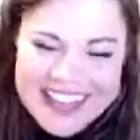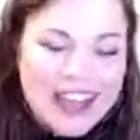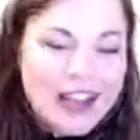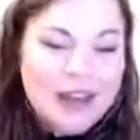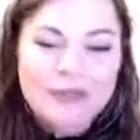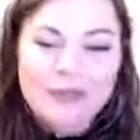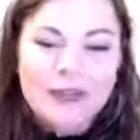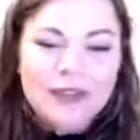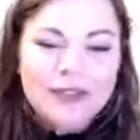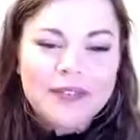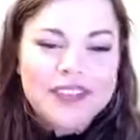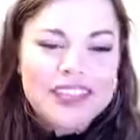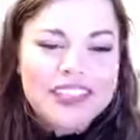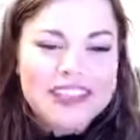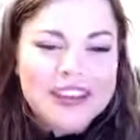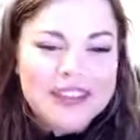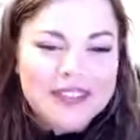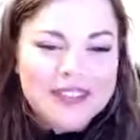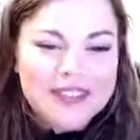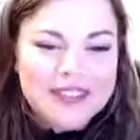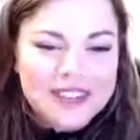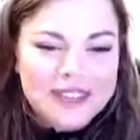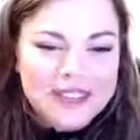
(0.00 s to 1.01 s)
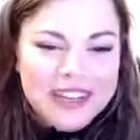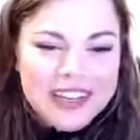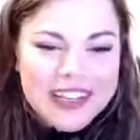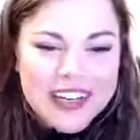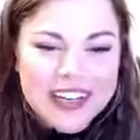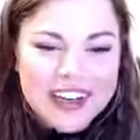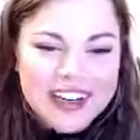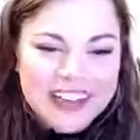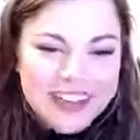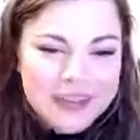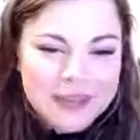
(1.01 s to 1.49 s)
but we don't, we're
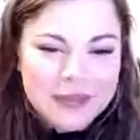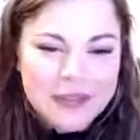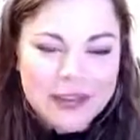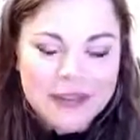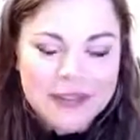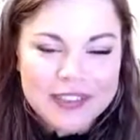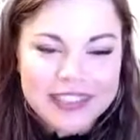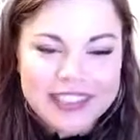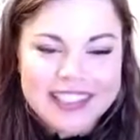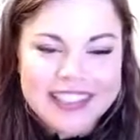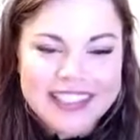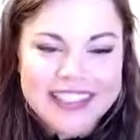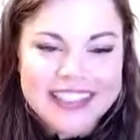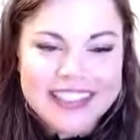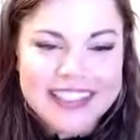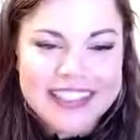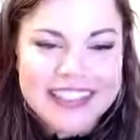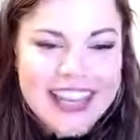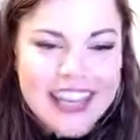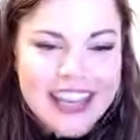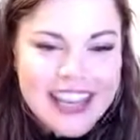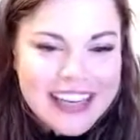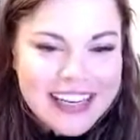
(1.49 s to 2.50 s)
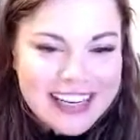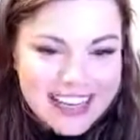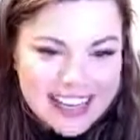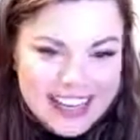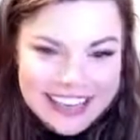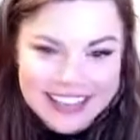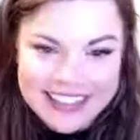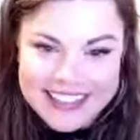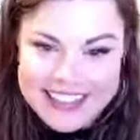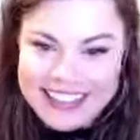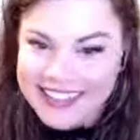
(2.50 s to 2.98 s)
not going to be able to sustain
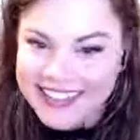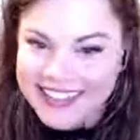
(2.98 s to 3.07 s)
it.